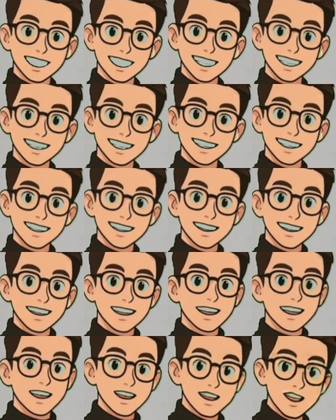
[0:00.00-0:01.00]
The actual
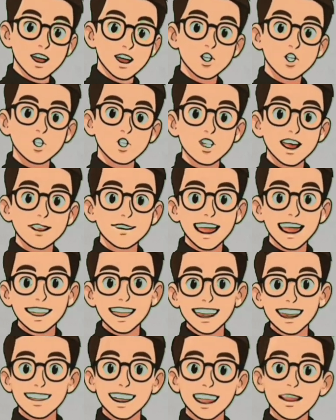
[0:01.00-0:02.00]
sound emitted by the
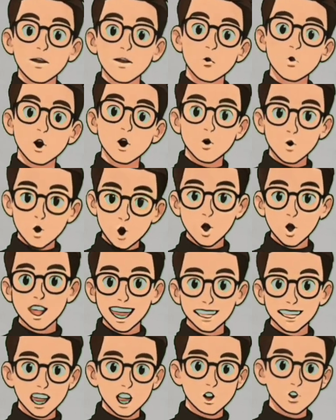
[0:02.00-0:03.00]
car
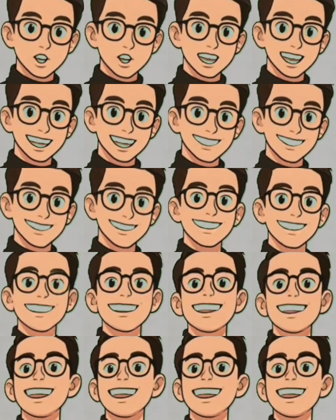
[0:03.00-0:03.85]
does not change.